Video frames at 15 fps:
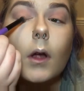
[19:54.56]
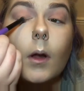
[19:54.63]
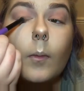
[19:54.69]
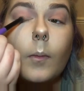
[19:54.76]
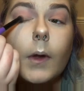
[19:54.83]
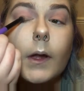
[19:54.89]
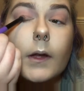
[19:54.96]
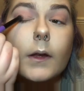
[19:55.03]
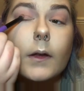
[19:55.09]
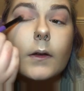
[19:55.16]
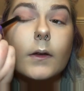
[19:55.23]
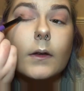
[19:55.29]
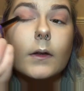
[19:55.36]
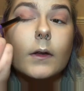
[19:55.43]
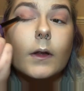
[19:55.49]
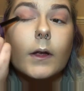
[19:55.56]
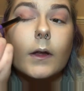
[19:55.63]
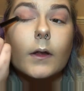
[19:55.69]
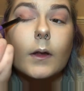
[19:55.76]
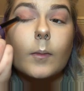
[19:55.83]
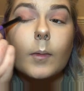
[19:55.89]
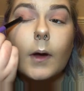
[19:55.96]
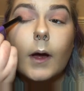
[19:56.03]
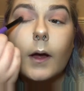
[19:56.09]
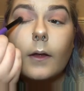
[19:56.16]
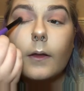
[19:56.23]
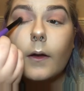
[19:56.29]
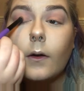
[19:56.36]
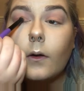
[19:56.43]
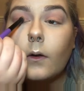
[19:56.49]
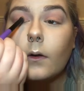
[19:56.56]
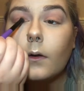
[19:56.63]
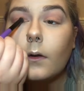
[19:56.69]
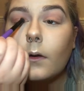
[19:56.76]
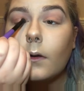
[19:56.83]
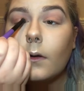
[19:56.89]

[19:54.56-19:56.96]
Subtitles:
And basically just lightly pack that on.